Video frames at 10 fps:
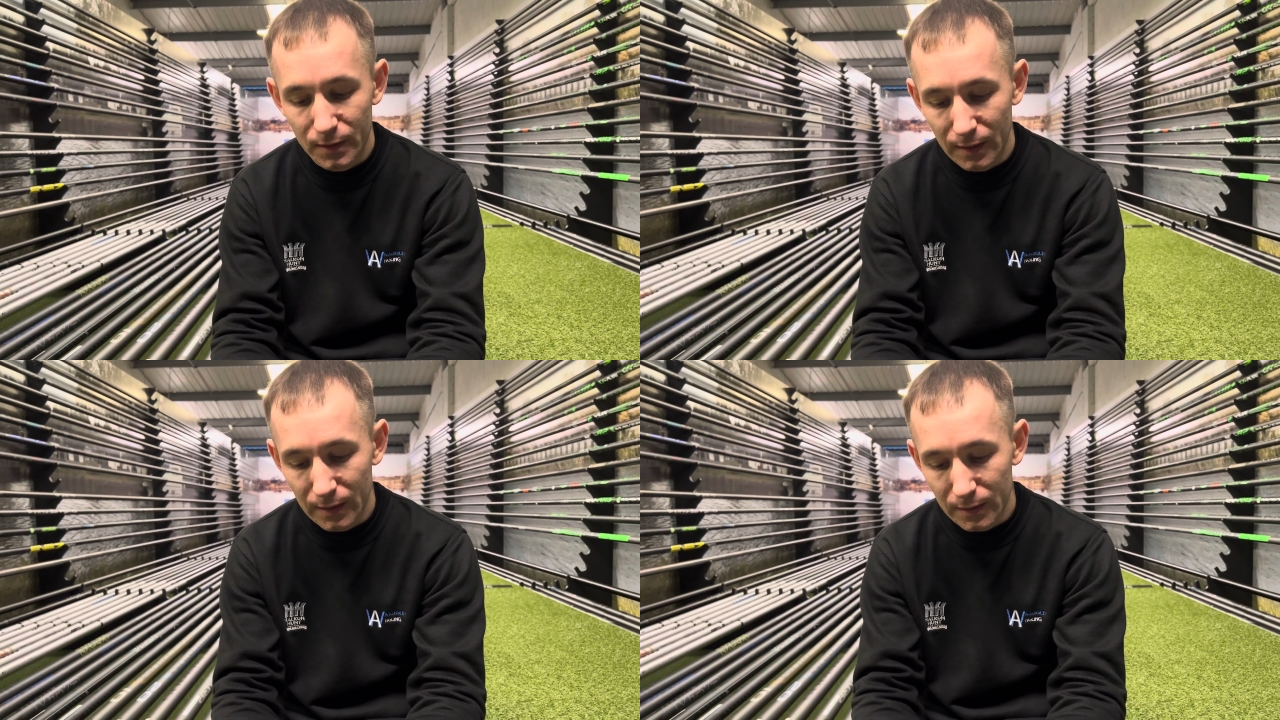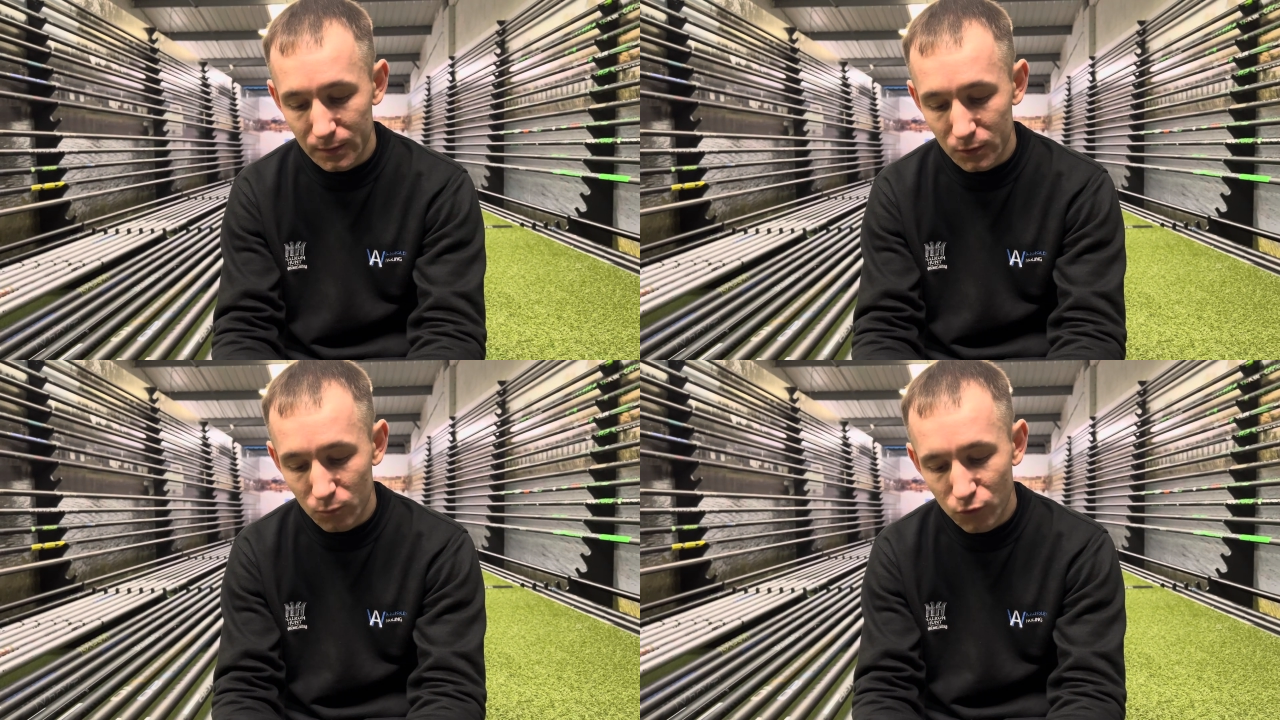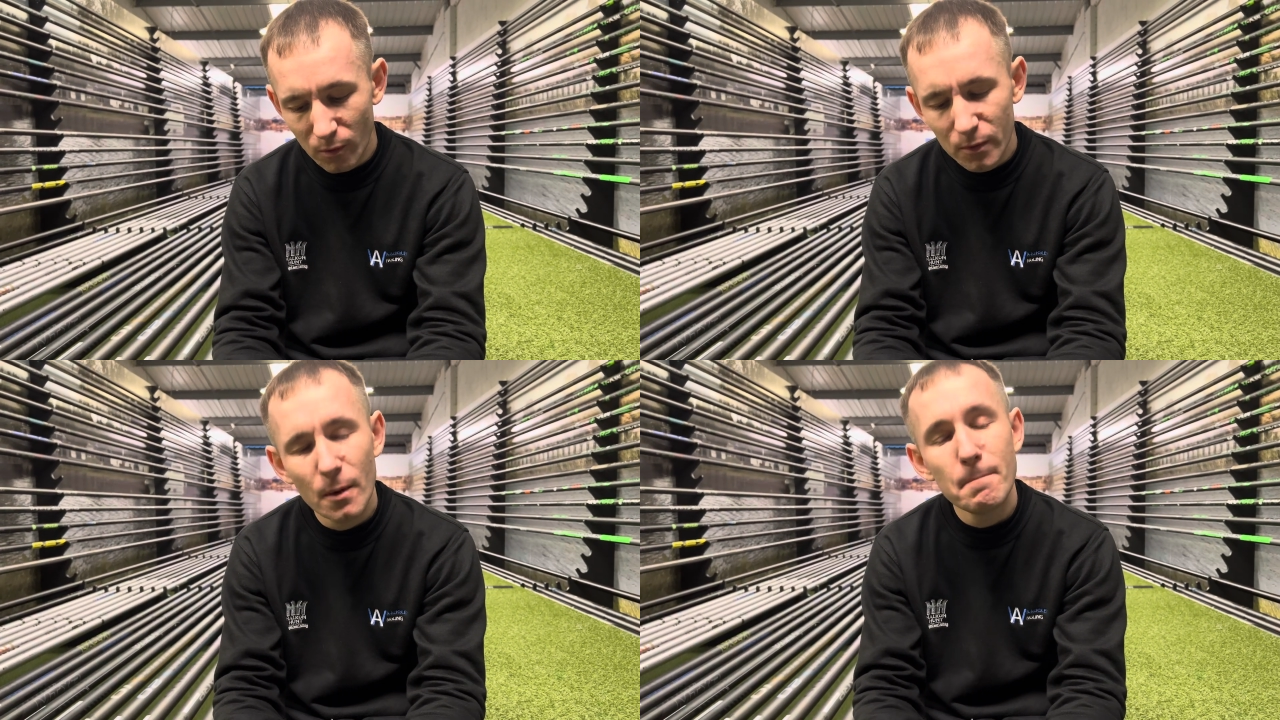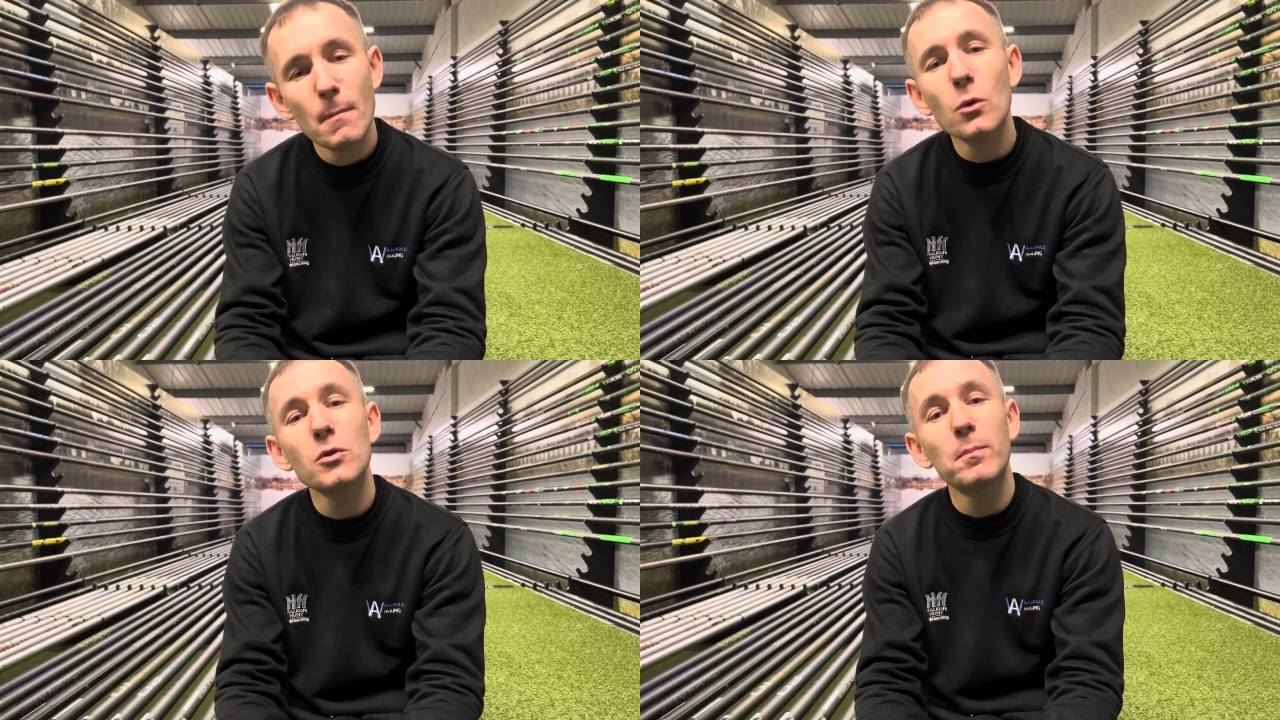and probably the
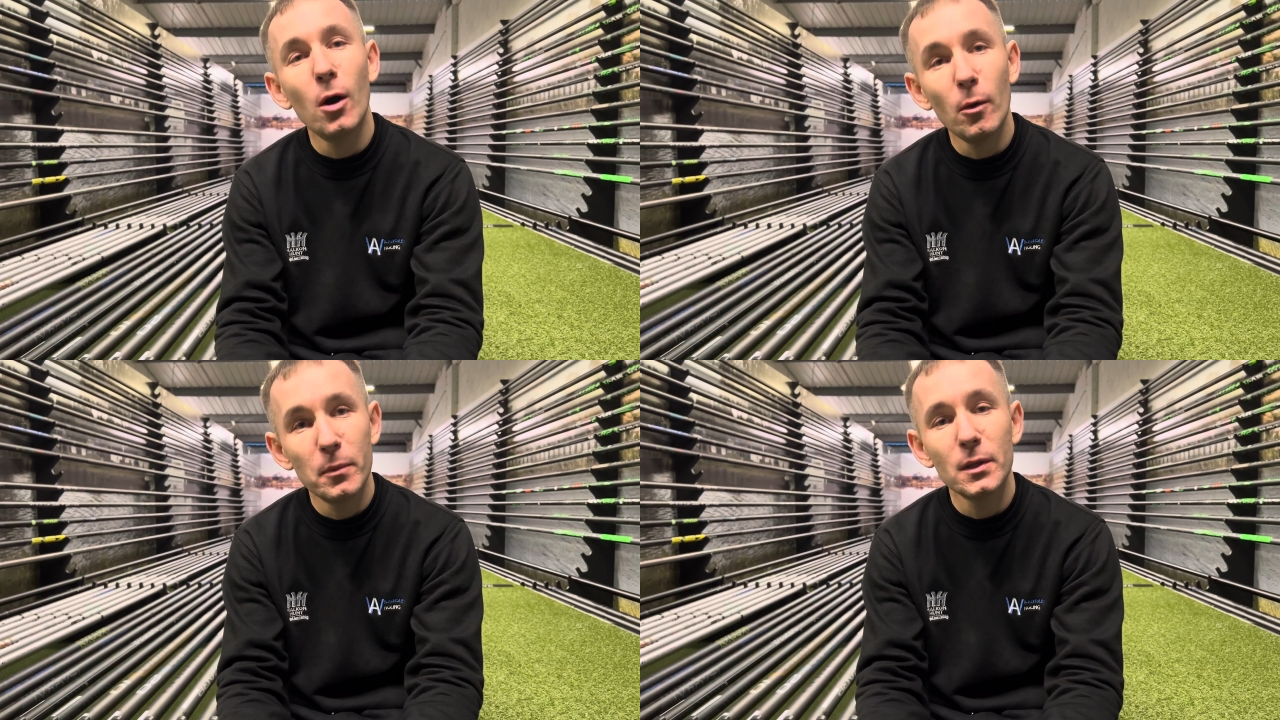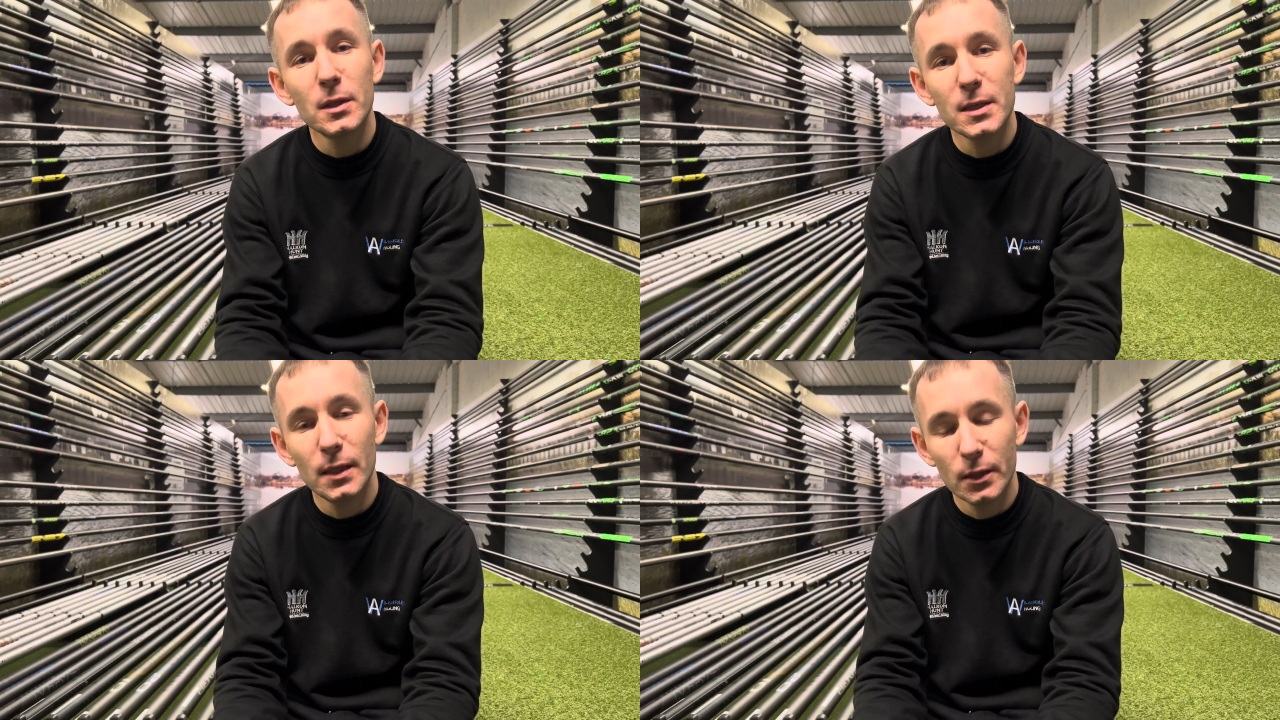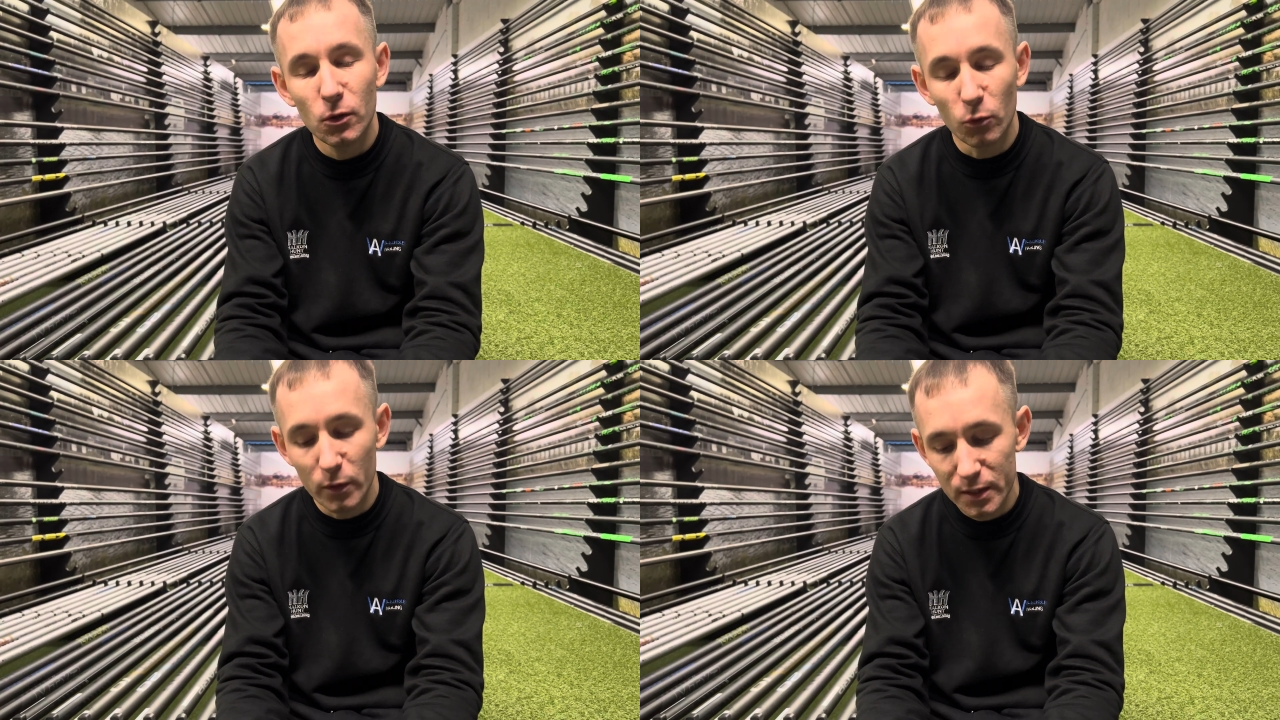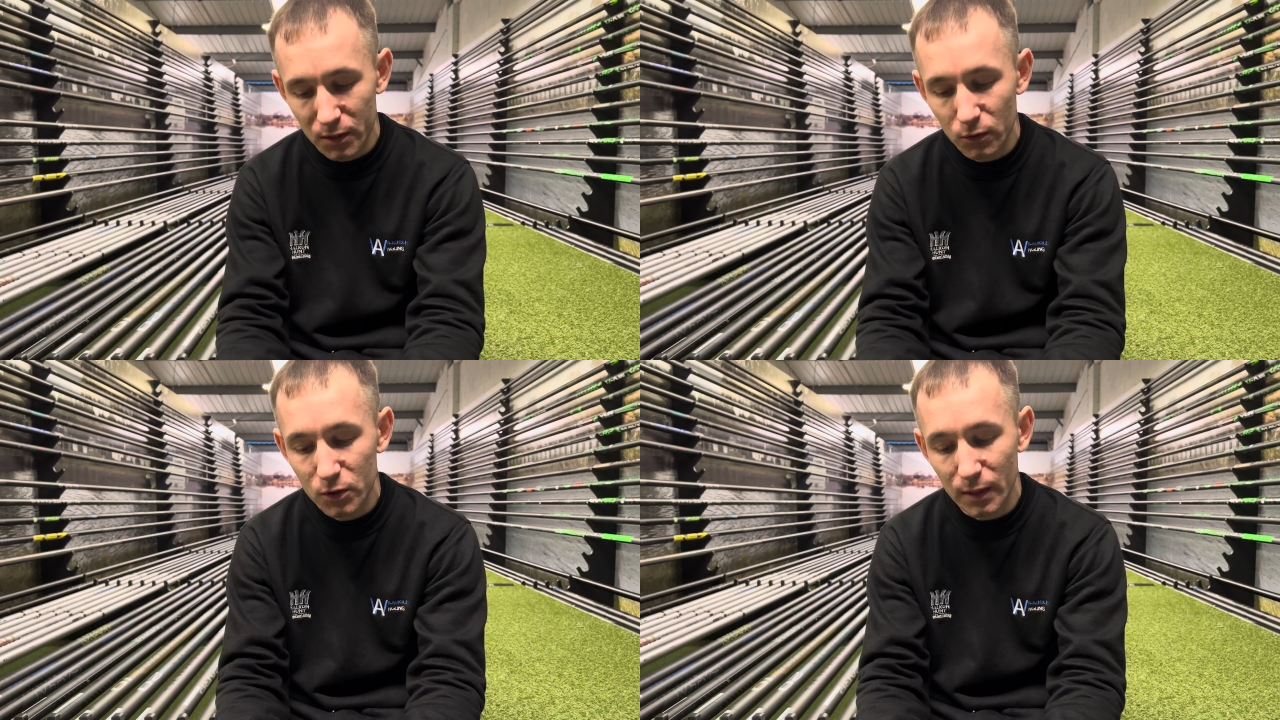most popular selling hook we
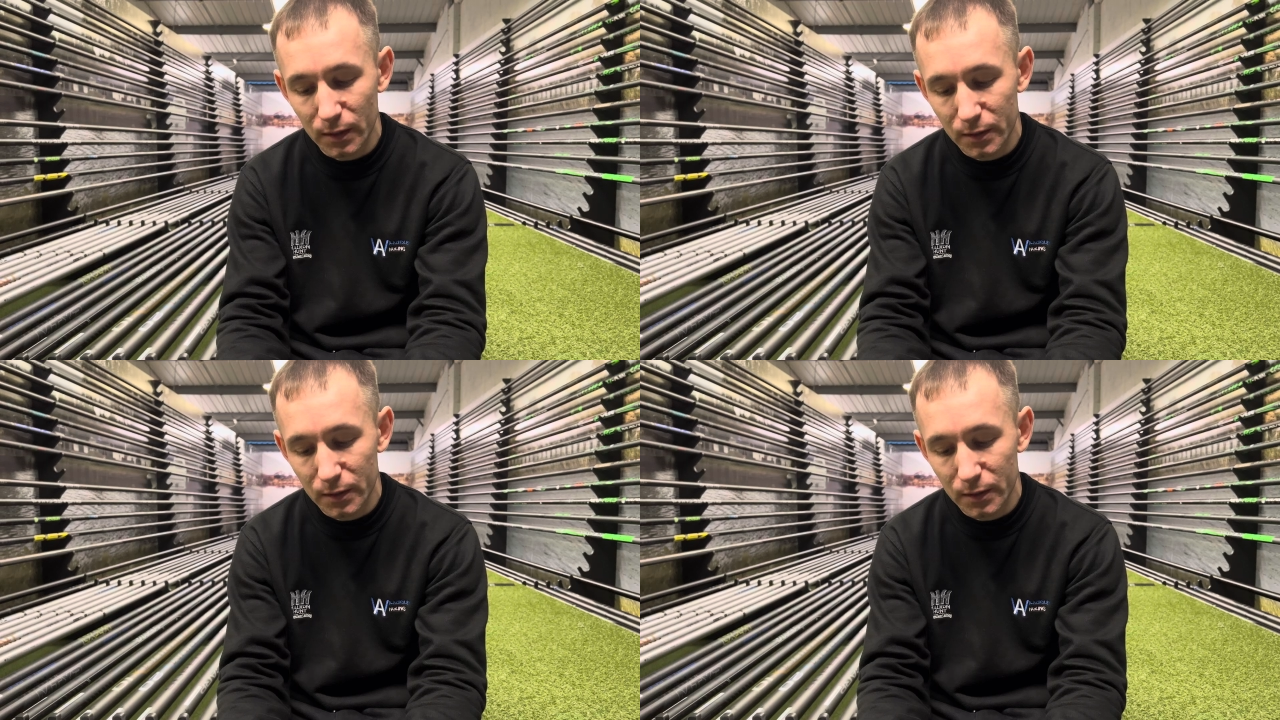still sell in